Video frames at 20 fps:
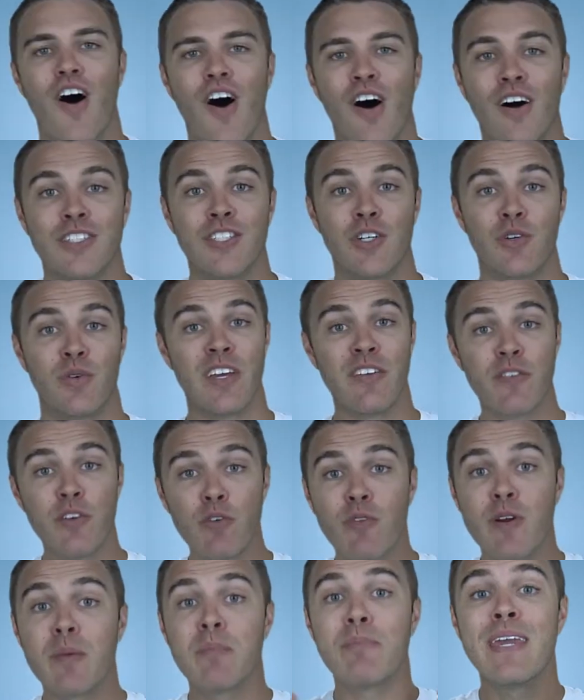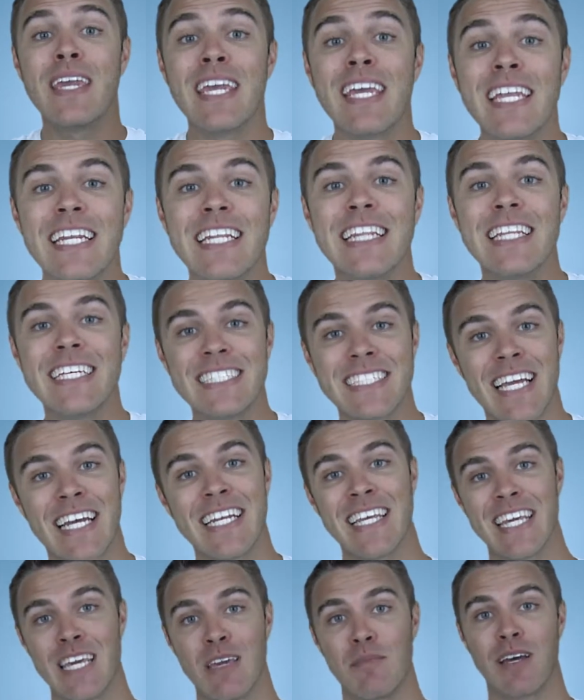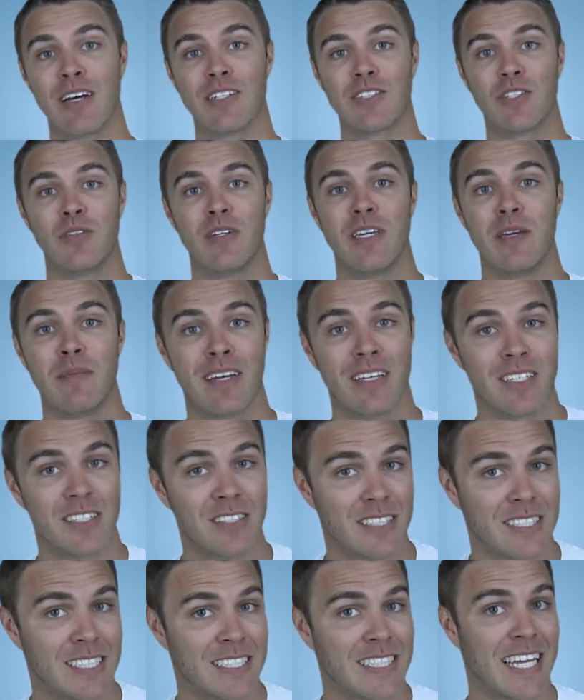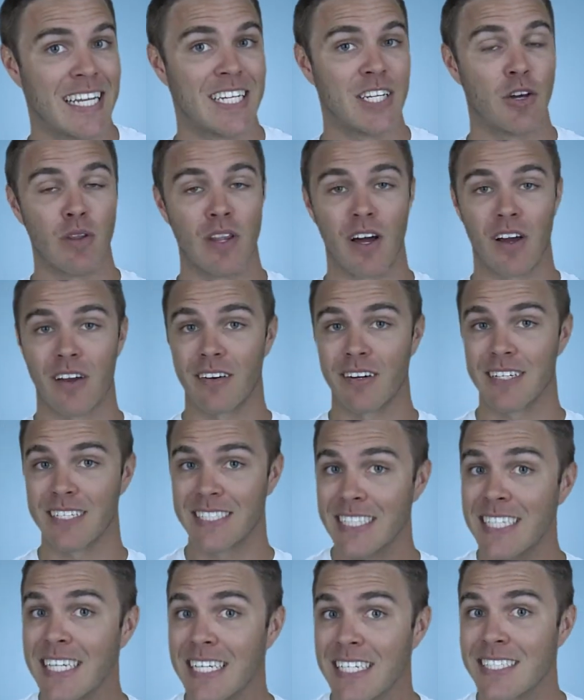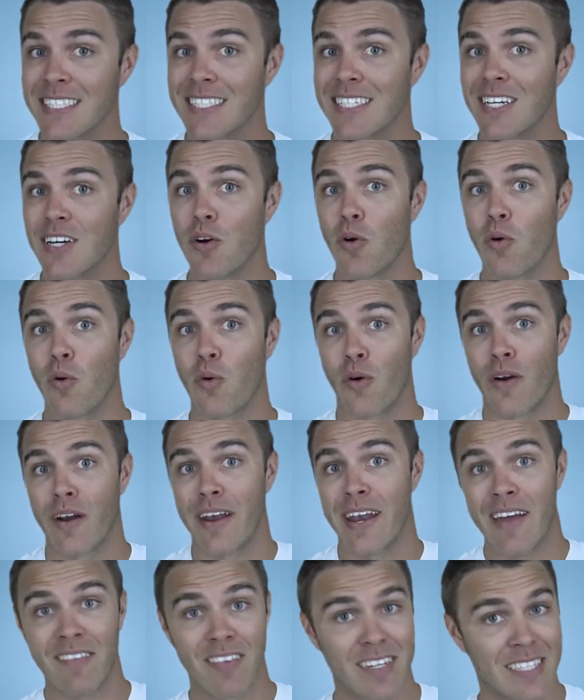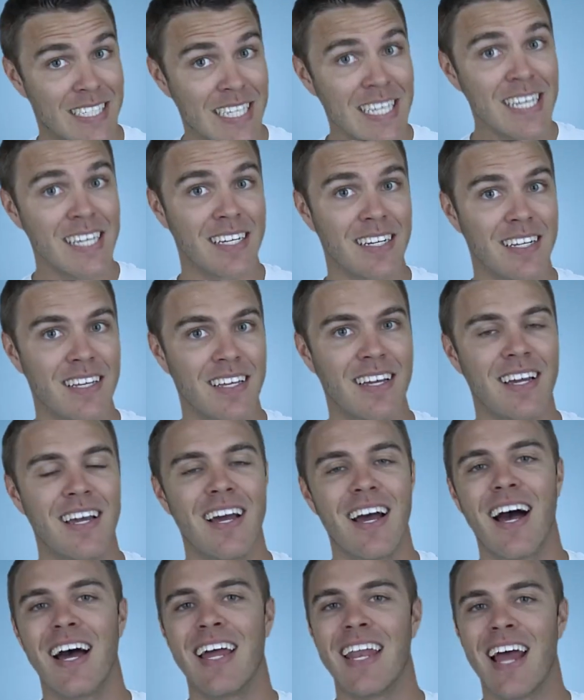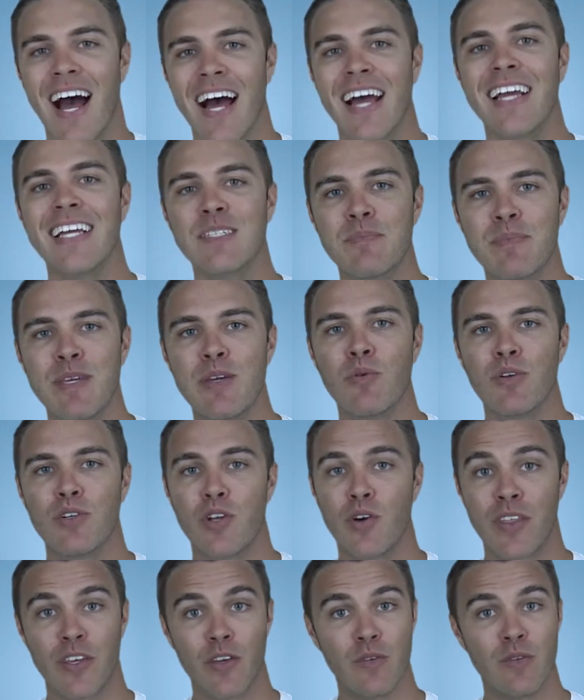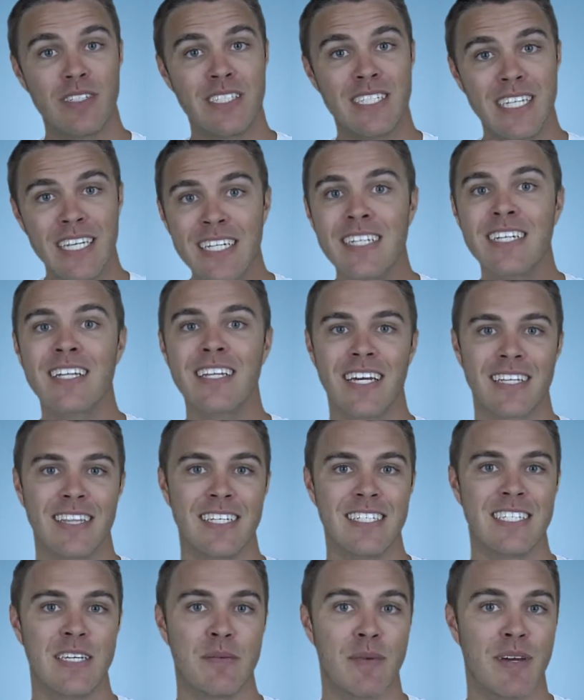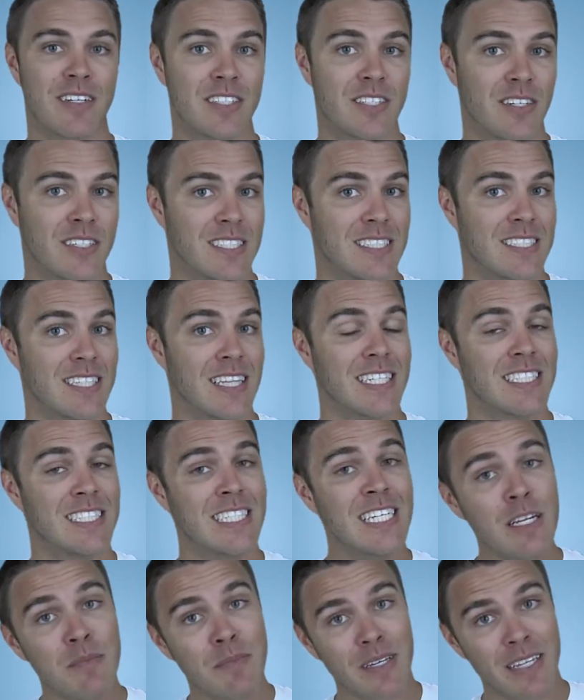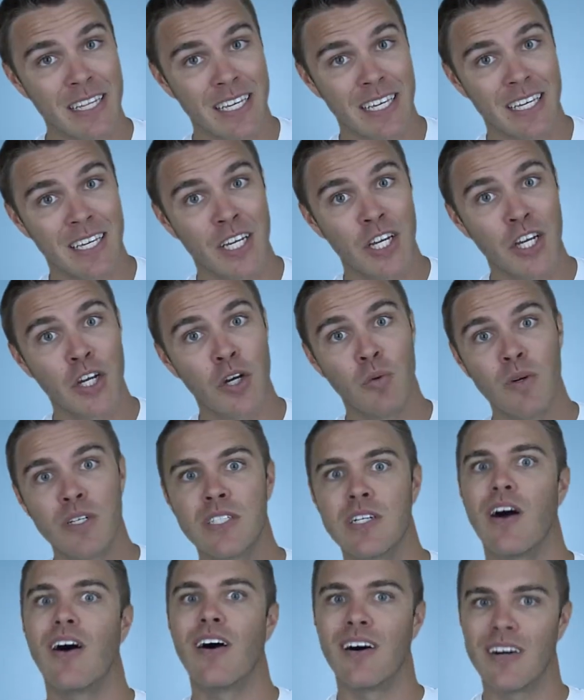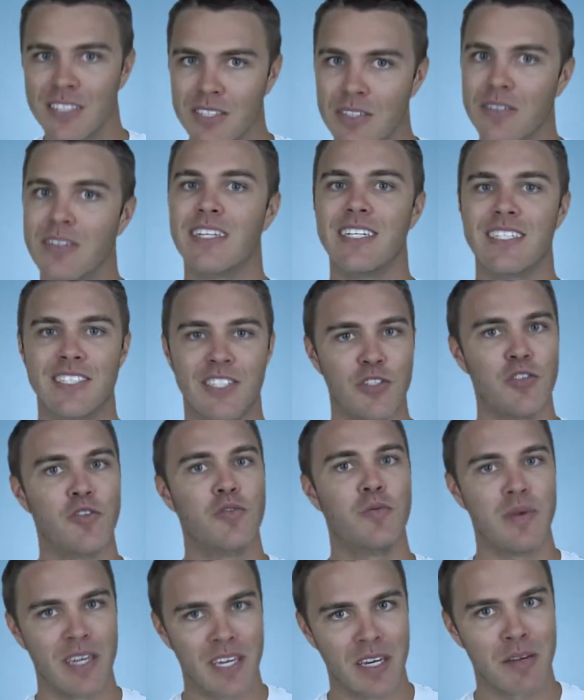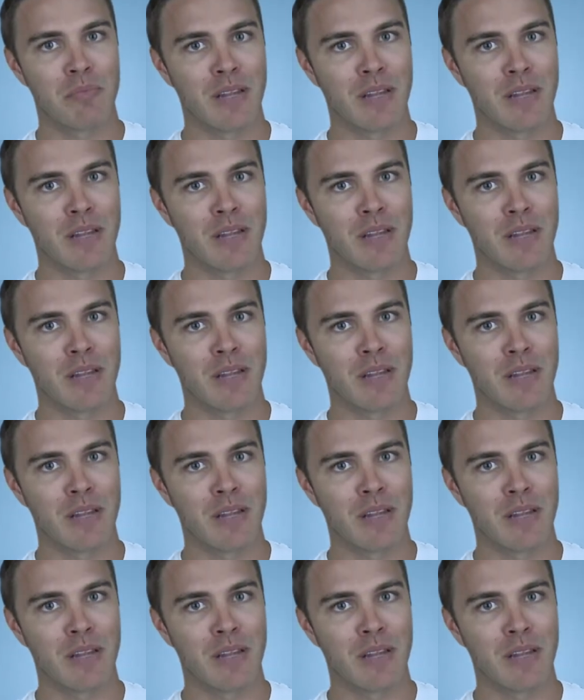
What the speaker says: Also, if you repeatedly send email to email addresses that no longer exist, or never did, an ISP will know that you didn't collect these email addresses legitimately, which also leads to you being